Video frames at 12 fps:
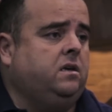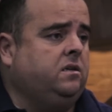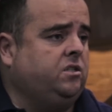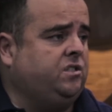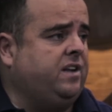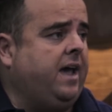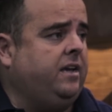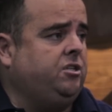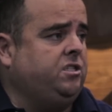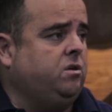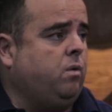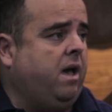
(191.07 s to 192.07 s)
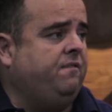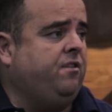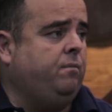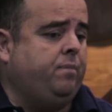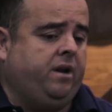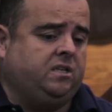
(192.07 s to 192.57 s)
strategies or
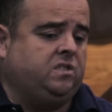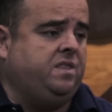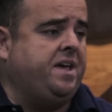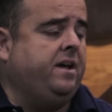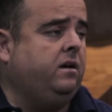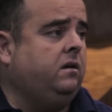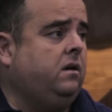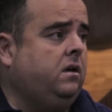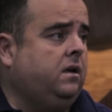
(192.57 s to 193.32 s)
whatever, but it's there